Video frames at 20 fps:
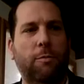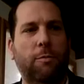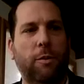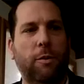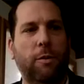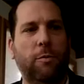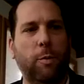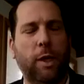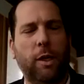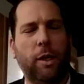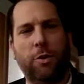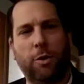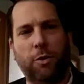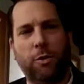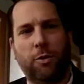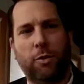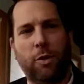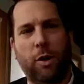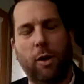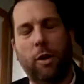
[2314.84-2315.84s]
if
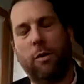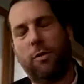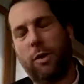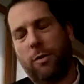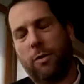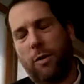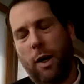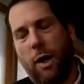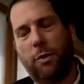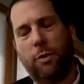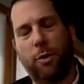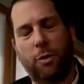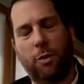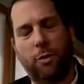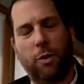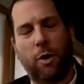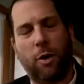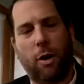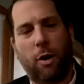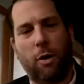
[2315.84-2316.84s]
managers or if
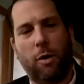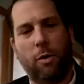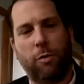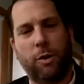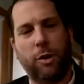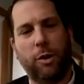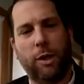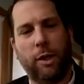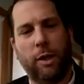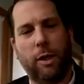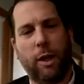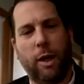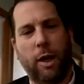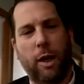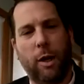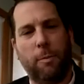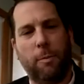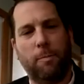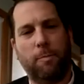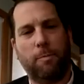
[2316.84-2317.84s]
advisors are really
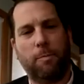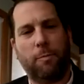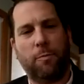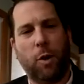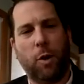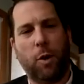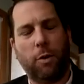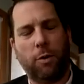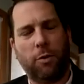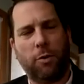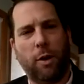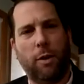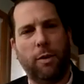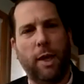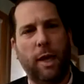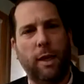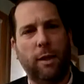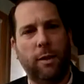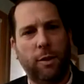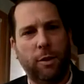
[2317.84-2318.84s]
focused on
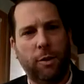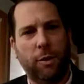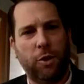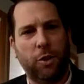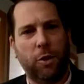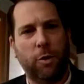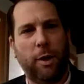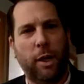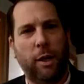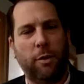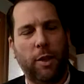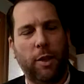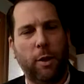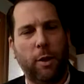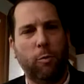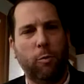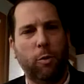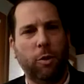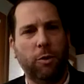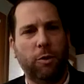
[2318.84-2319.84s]
that and diligent about it, they
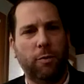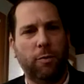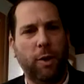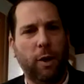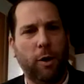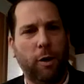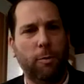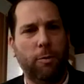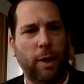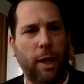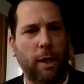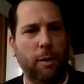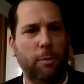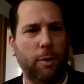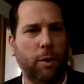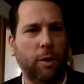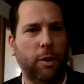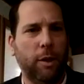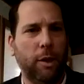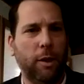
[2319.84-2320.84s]
will develop that
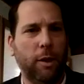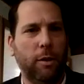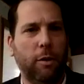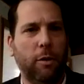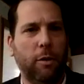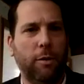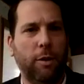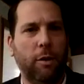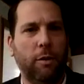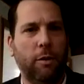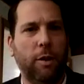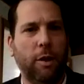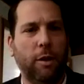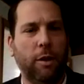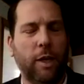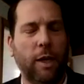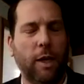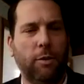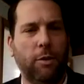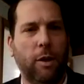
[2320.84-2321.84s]
ability.
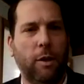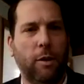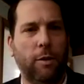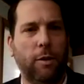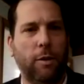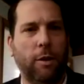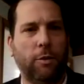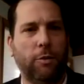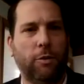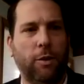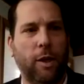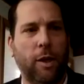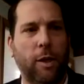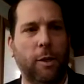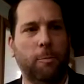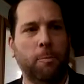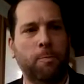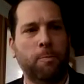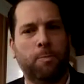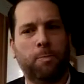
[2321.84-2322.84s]
They'll get there and they'll
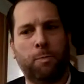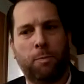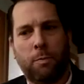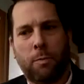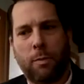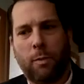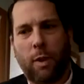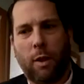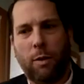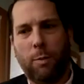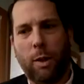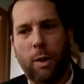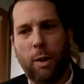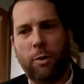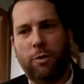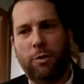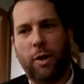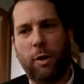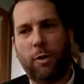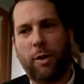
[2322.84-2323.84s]
be
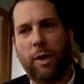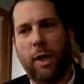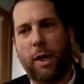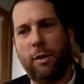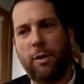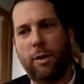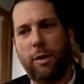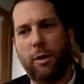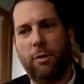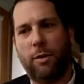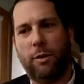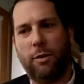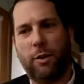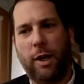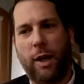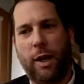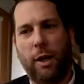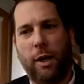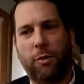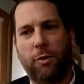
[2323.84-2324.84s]
able to say, okay, these
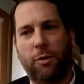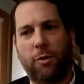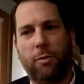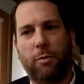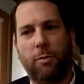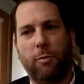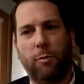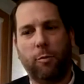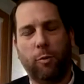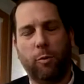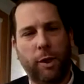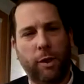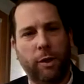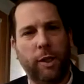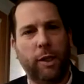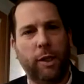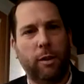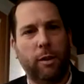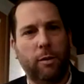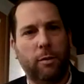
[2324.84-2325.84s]
guys
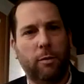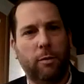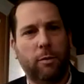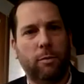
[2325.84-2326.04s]
really